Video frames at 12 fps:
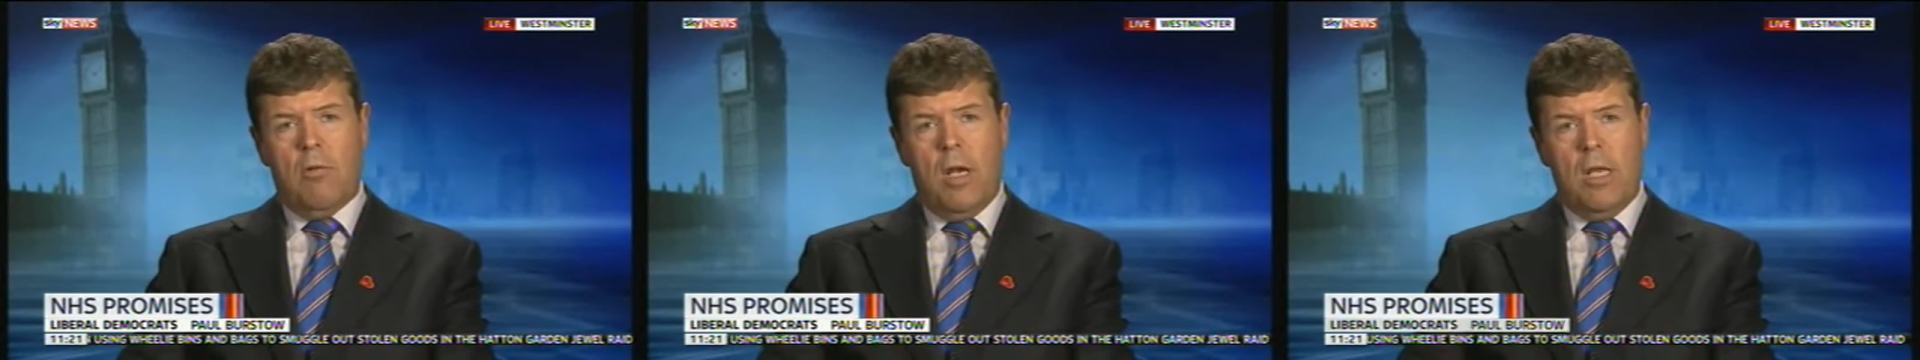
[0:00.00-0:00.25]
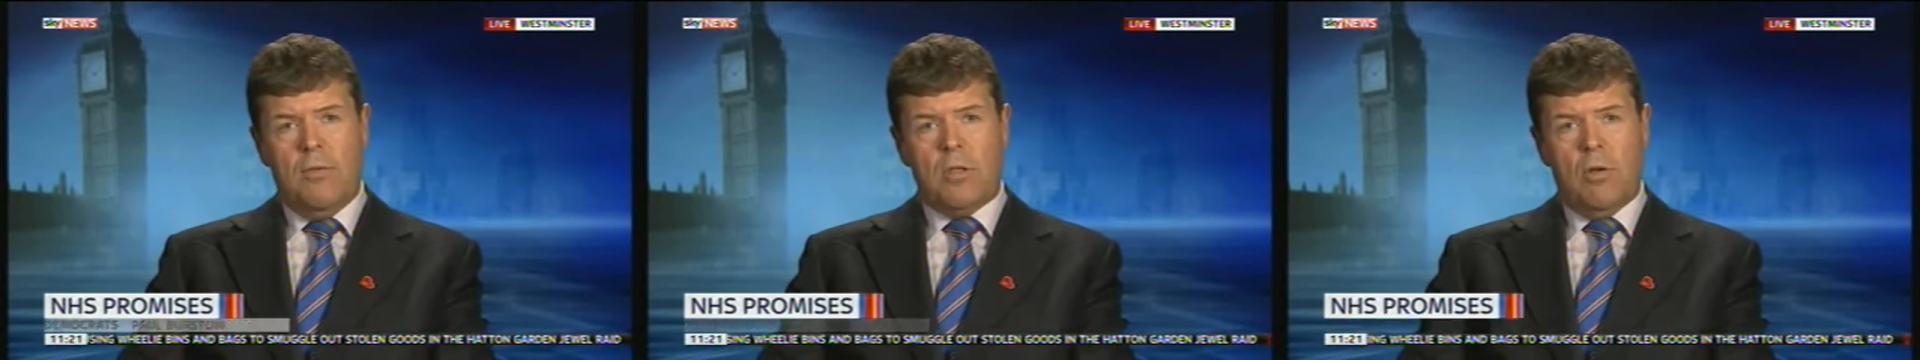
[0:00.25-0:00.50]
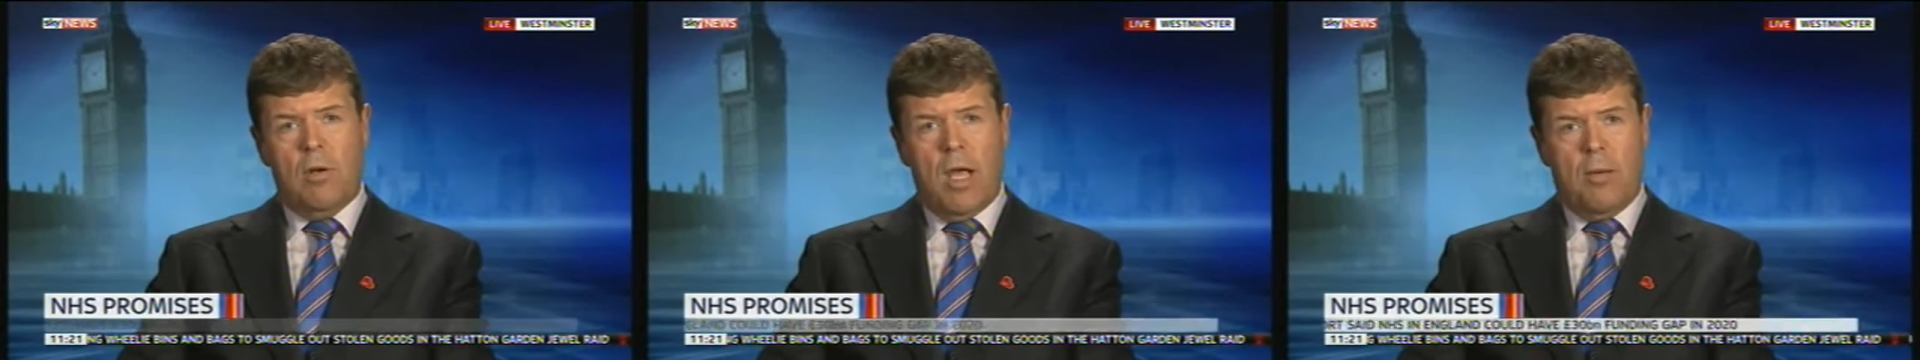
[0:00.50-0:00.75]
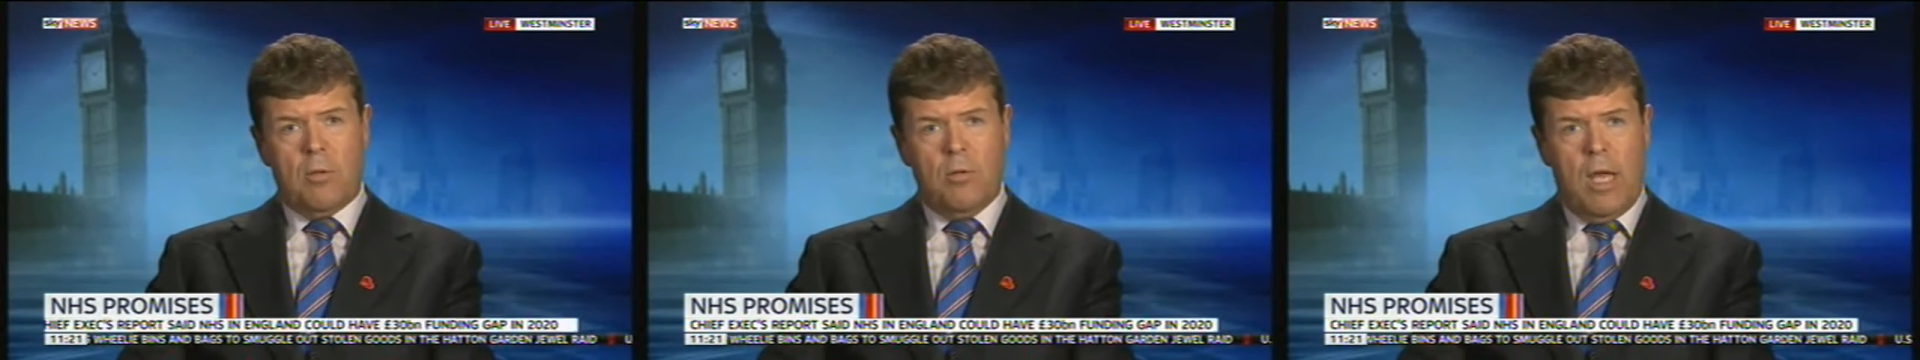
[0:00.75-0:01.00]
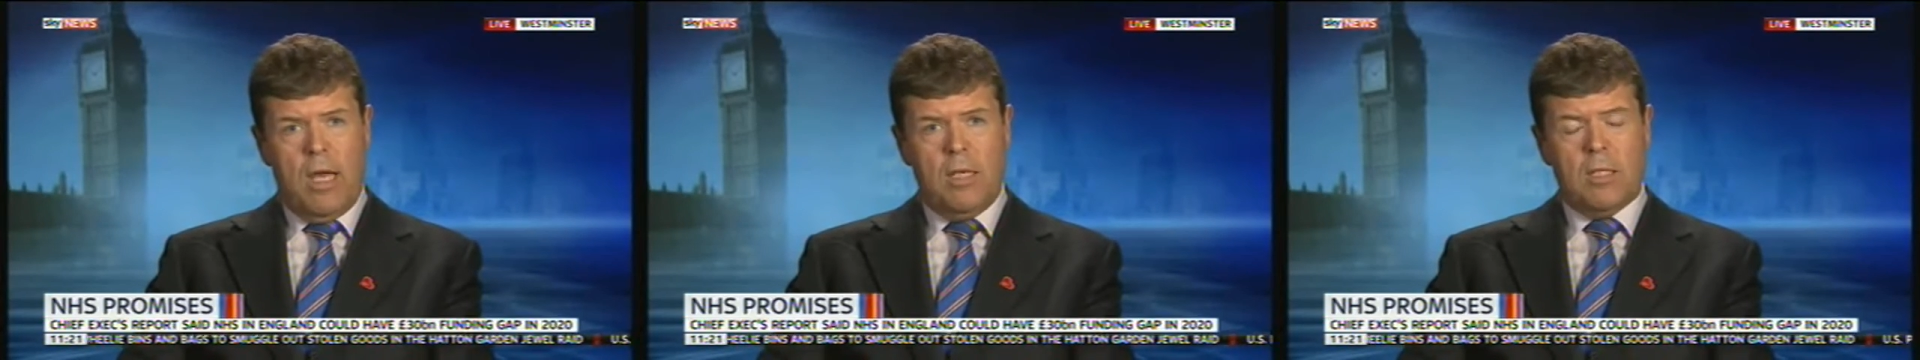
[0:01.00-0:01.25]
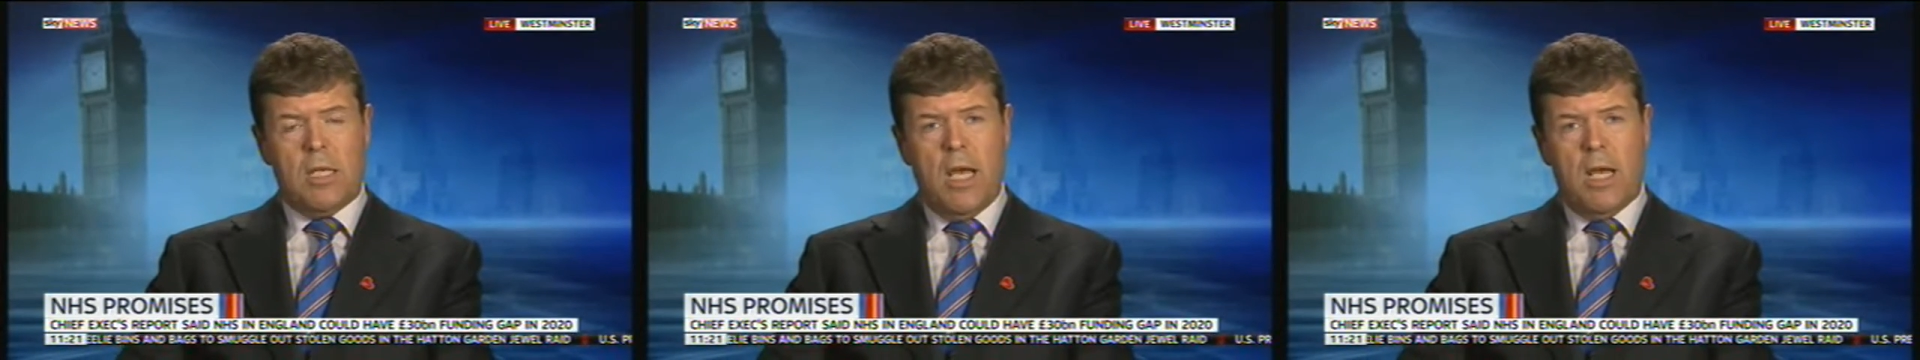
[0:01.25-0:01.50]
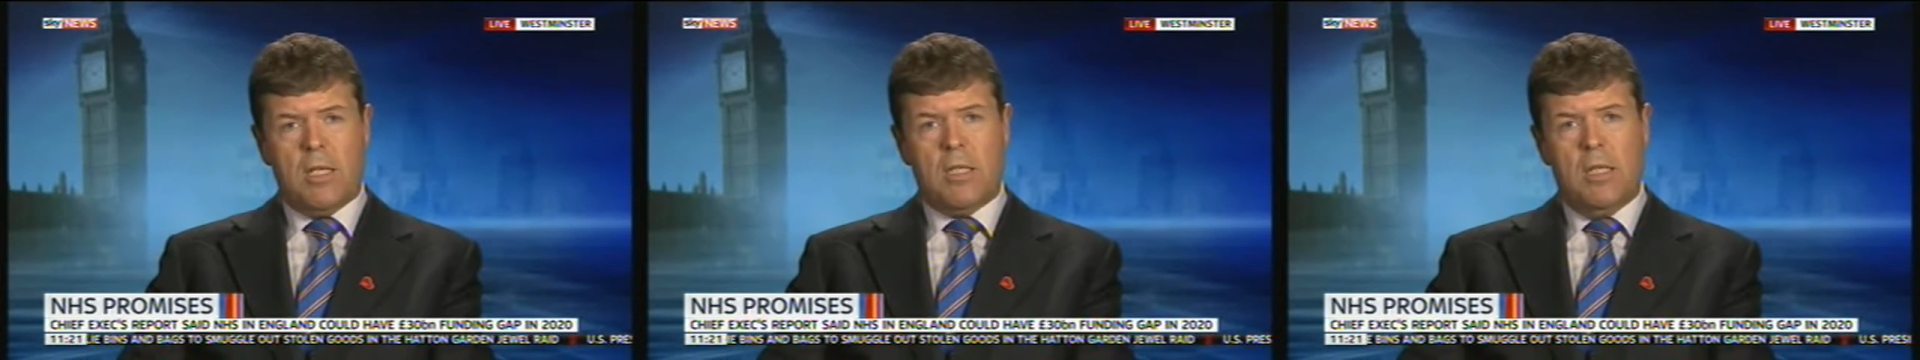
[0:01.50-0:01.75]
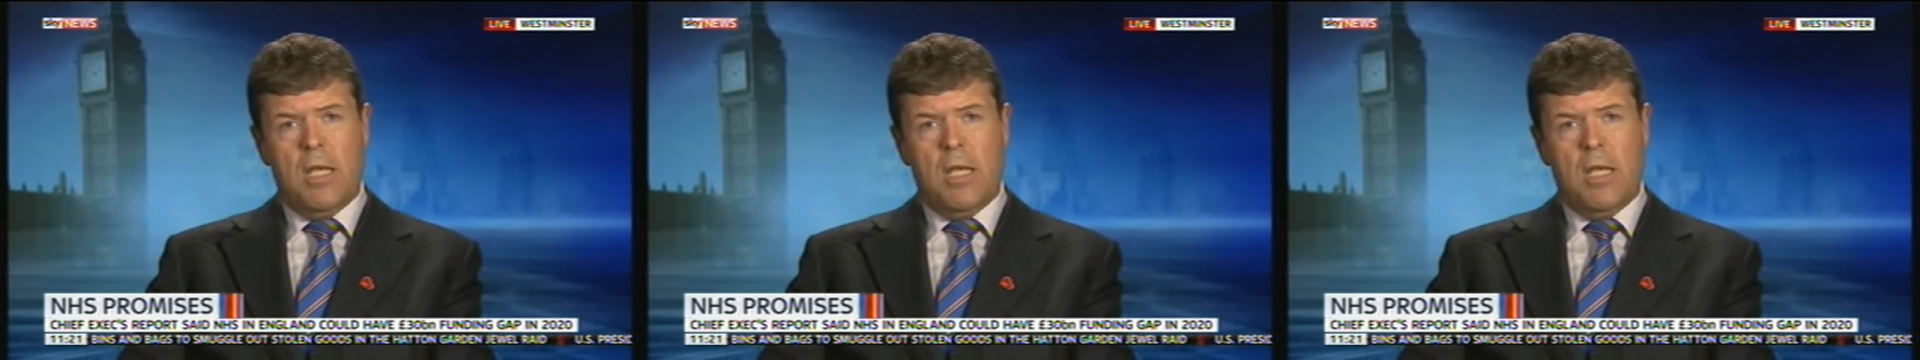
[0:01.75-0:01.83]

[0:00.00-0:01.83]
reliefs on capital gains tax,